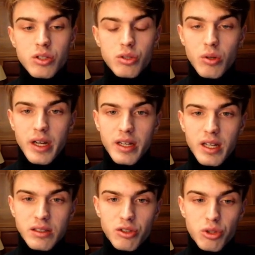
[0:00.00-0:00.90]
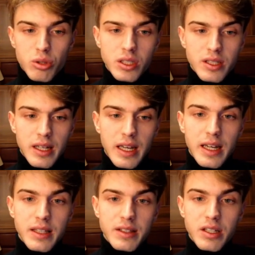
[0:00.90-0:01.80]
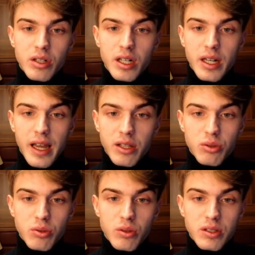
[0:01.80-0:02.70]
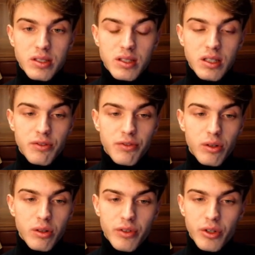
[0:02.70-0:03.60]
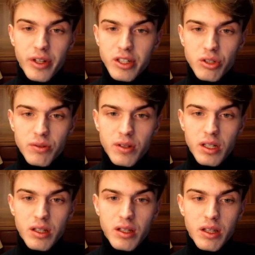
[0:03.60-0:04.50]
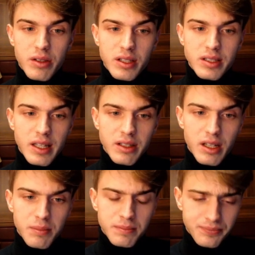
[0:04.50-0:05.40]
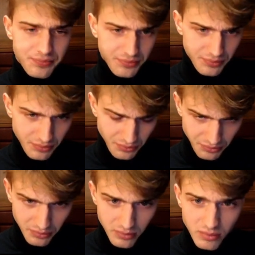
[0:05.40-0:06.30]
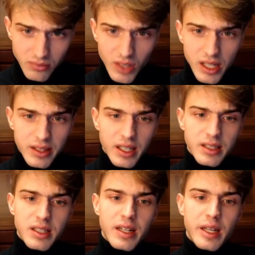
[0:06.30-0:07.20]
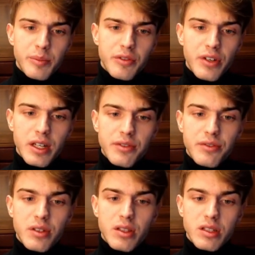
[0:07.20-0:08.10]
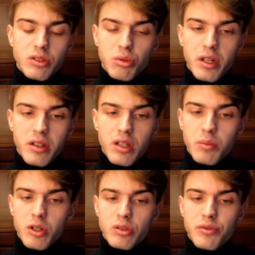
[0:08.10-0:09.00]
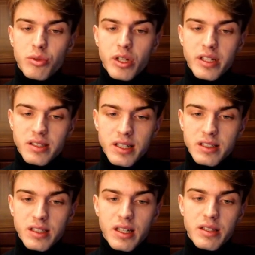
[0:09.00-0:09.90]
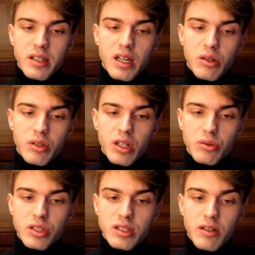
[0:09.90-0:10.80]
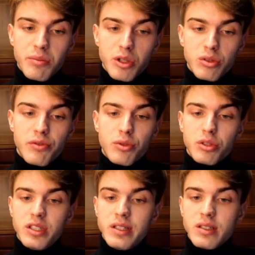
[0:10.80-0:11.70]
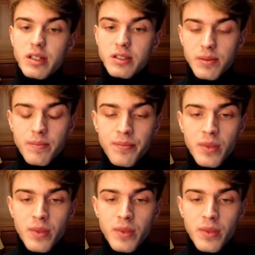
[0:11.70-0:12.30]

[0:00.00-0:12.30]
So I castled short, and here I had to see the following variation in this endgame, that knight b5 doesn't do anything because of rook a6, and he cannot take on c7 because of rook c6.